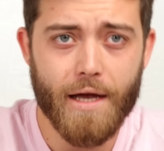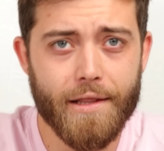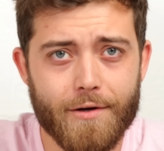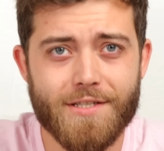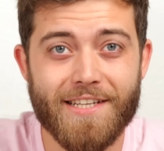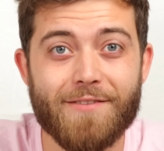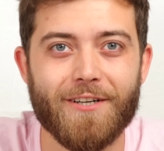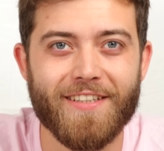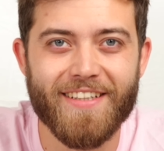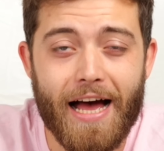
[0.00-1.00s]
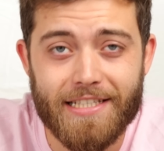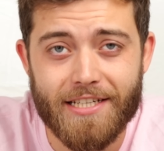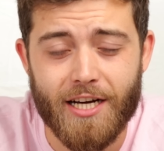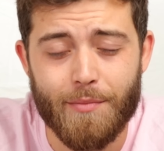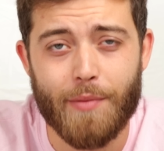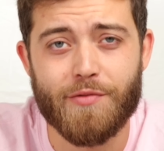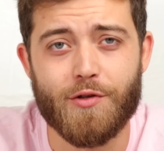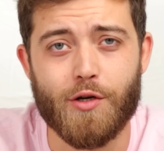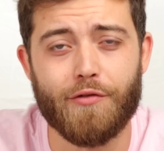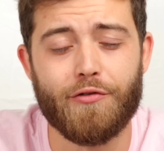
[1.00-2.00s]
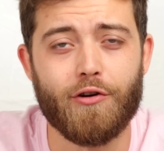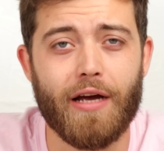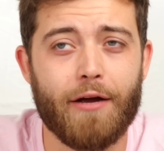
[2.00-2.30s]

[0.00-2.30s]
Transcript: That was a decent one. As a time-lapse photographer,